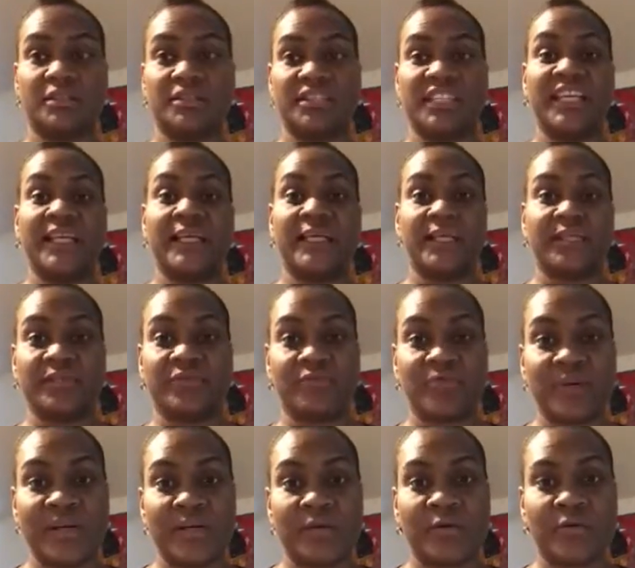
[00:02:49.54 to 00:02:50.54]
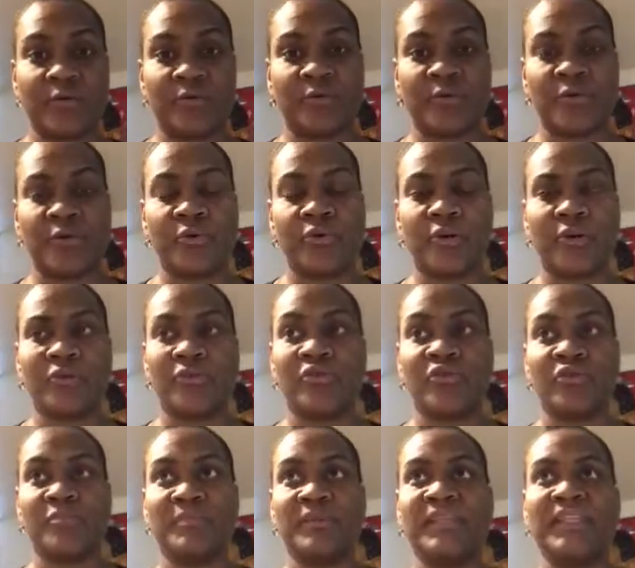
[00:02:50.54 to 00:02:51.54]
teens
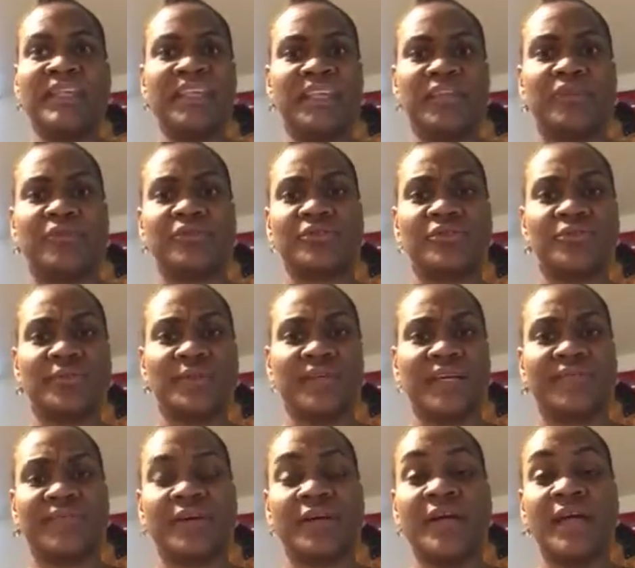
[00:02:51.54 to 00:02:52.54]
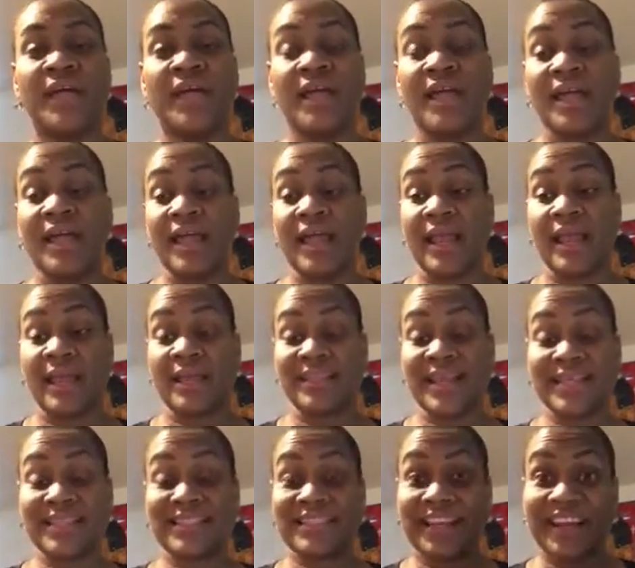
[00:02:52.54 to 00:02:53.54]
or millennials or whatever, and
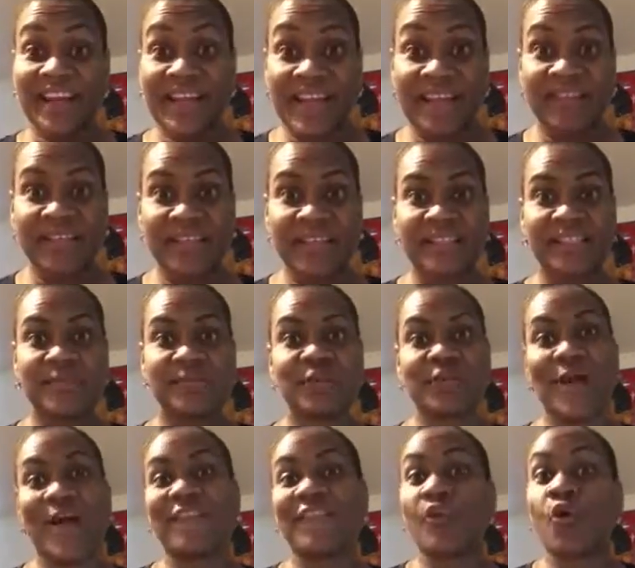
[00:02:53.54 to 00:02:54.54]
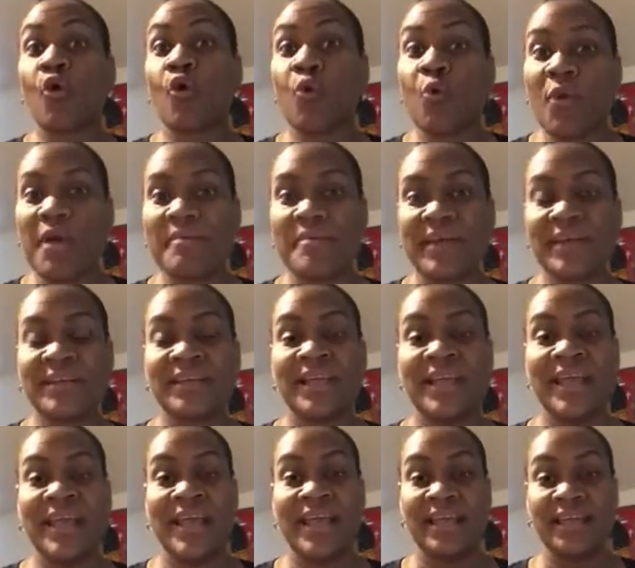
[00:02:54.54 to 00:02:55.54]
that's the heaviest demographic, or women.
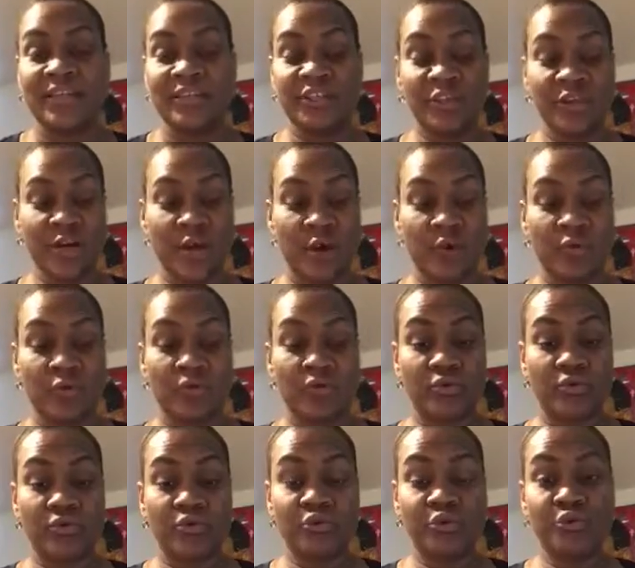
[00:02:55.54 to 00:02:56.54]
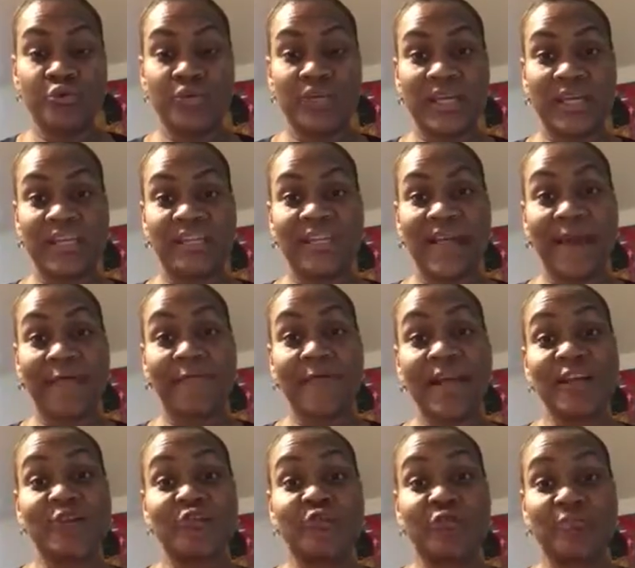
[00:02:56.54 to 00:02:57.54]
You can
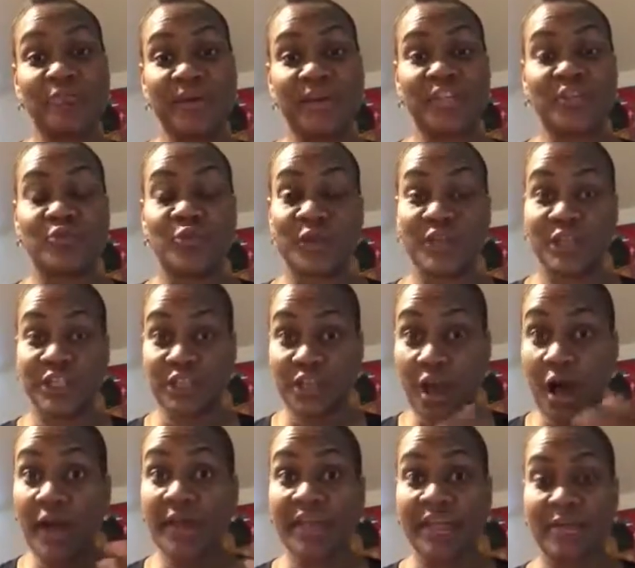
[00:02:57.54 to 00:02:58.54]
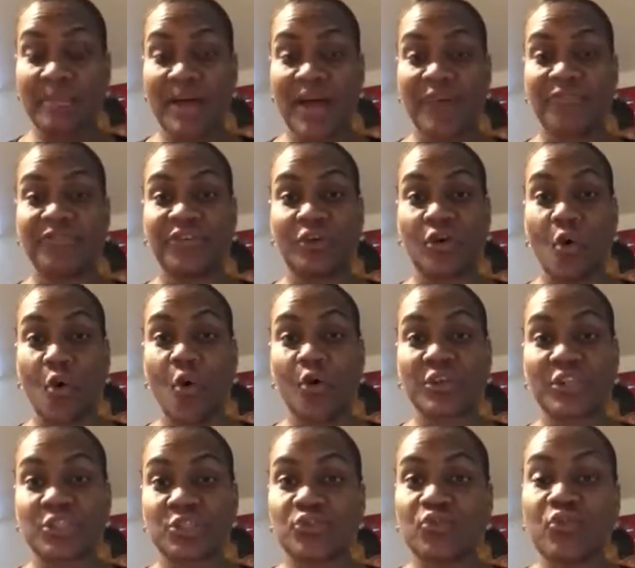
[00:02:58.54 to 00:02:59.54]
direct your pitch where you're talking about the
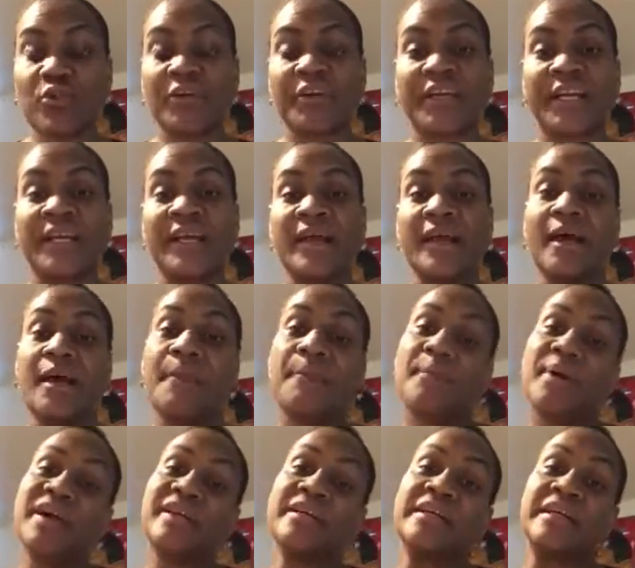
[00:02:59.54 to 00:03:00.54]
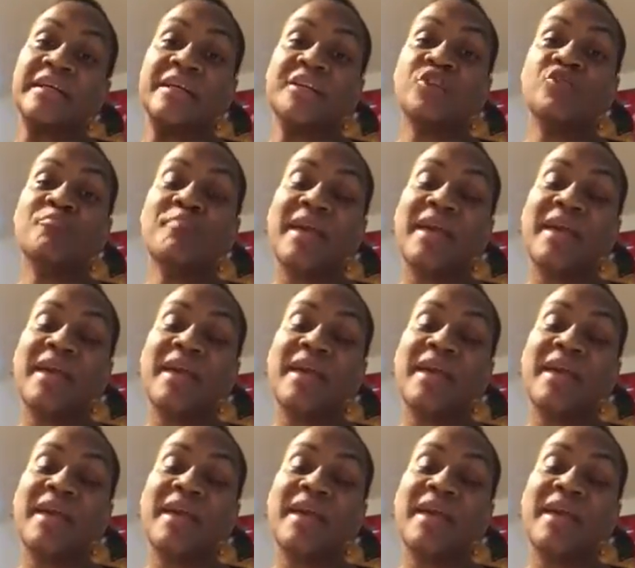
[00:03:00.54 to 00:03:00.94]
core story, but you